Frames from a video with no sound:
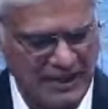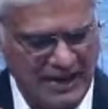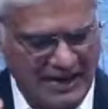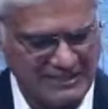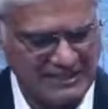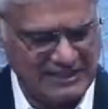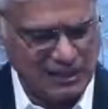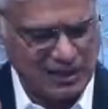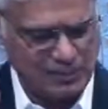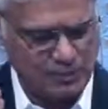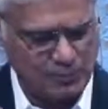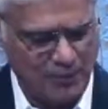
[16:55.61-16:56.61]
I think I
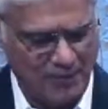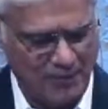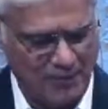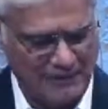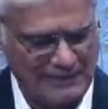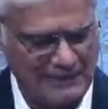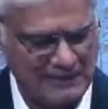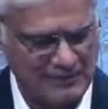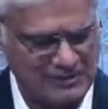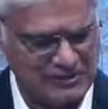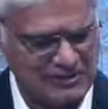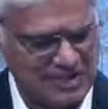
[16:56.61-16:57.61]
could probably hear
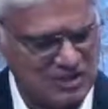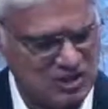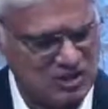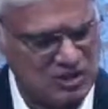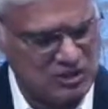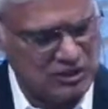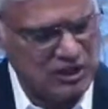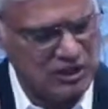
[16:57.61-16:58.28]
it in that still